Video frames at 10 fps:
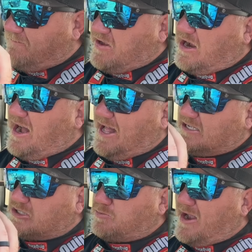figure out how to
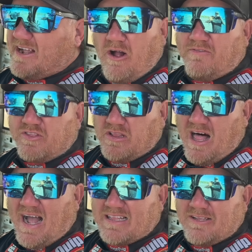spray it off the
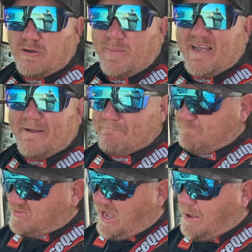line a little bit.
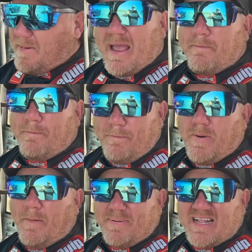I may
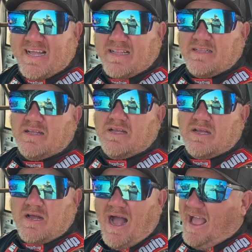bump it in.
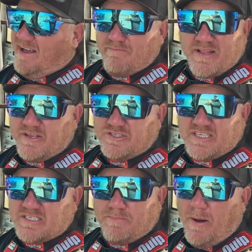I haven't been using
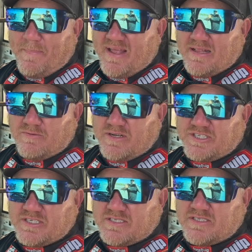this to bump in, which
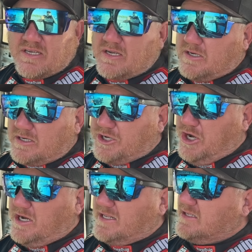is
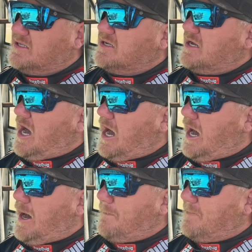good,
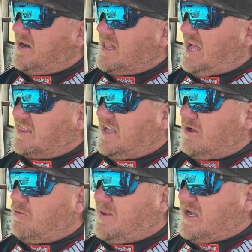but I think it
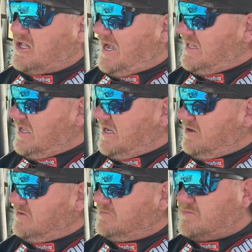would be a good idea
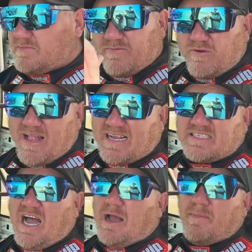for next
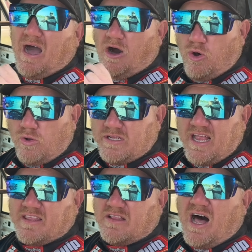time. I'll hold it at
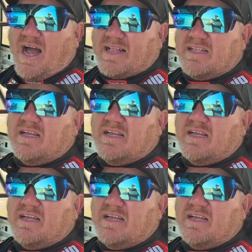the line,